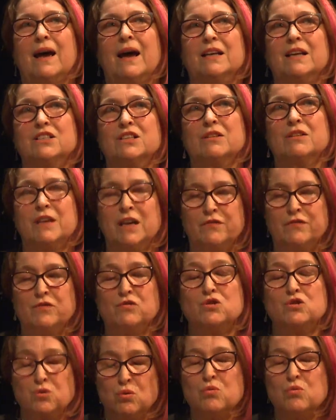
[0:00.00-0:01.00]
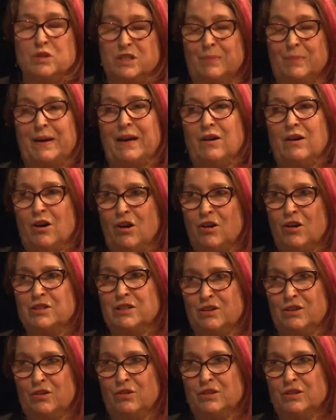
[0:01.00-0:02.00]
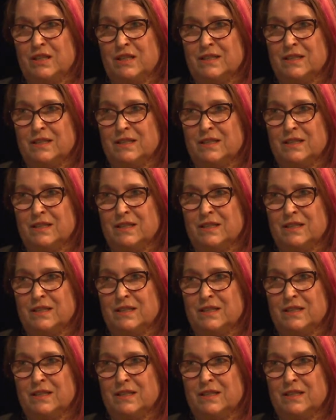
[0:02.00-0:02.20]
And so therefore talks about art a lot.